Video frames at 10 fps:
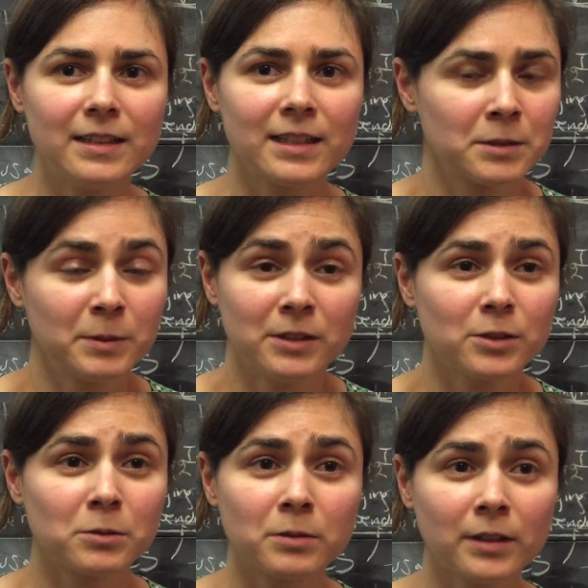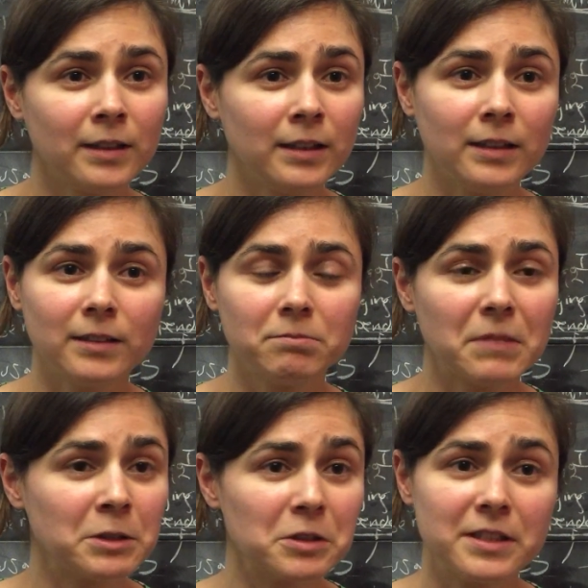that's been just really
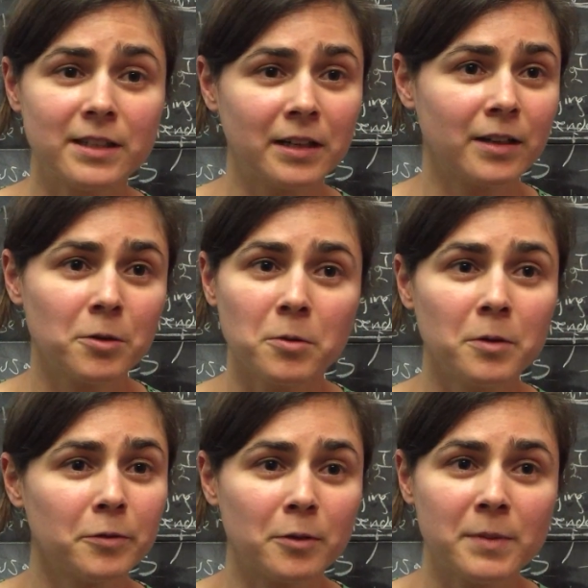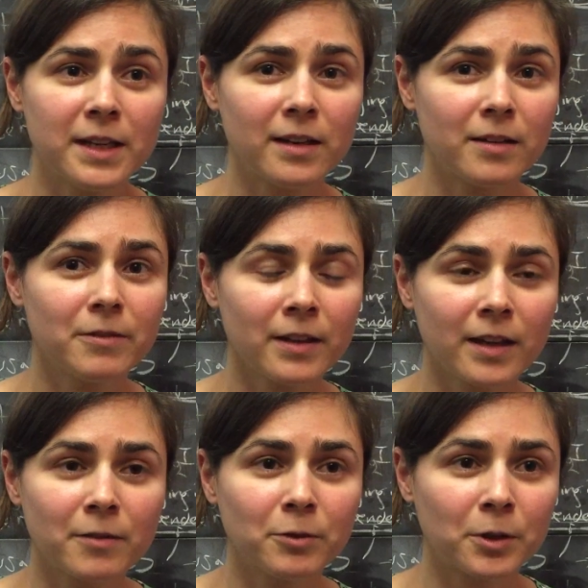interesting and cool for me and I feel like
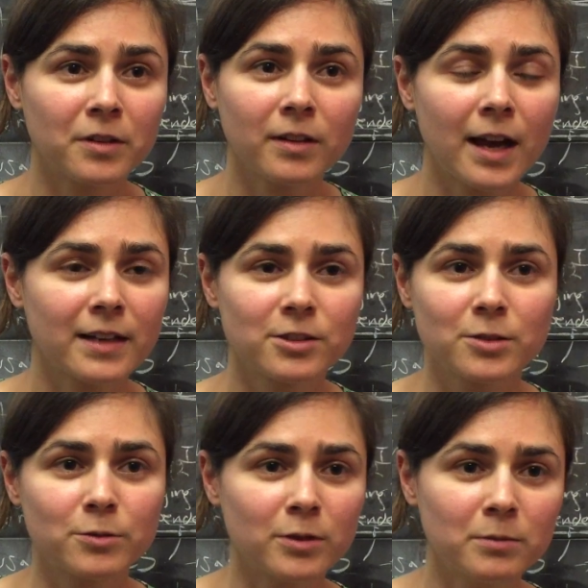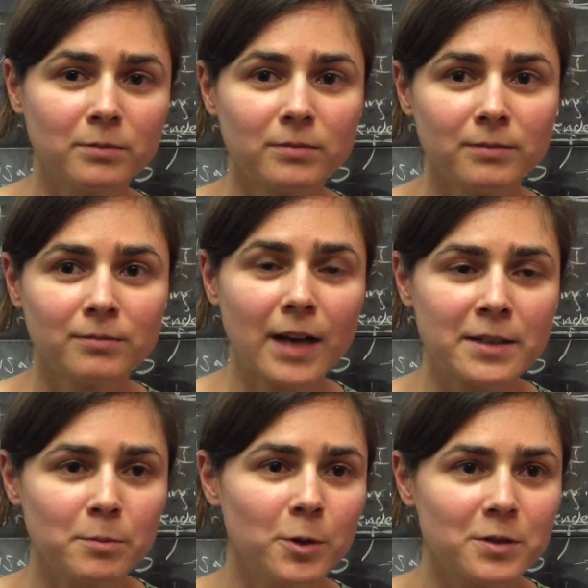I've learned a lot just from
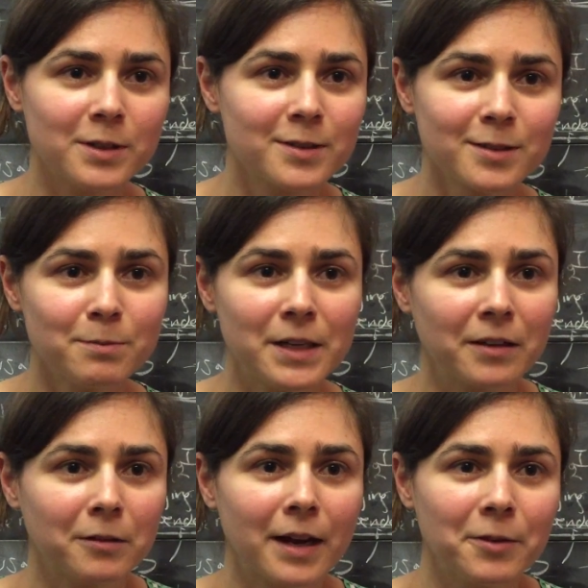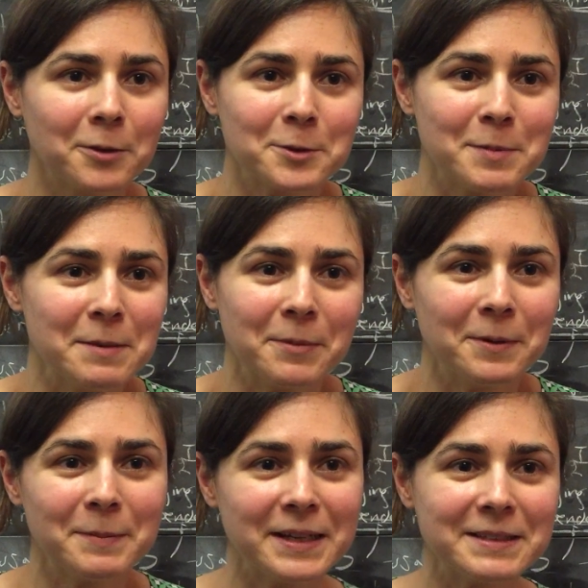osmosis being around those
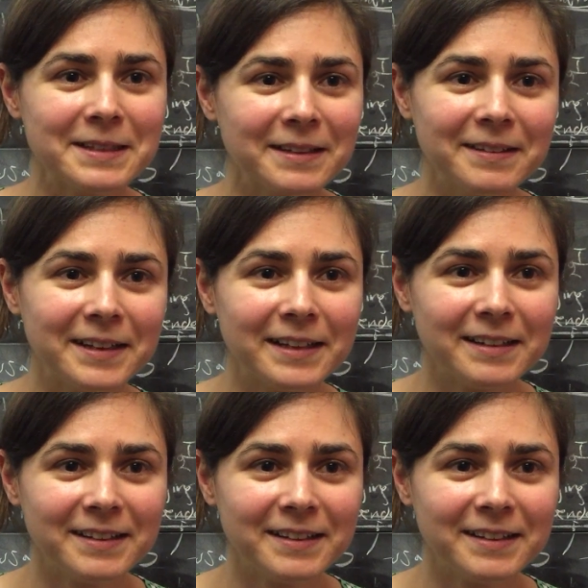people, basically. No pun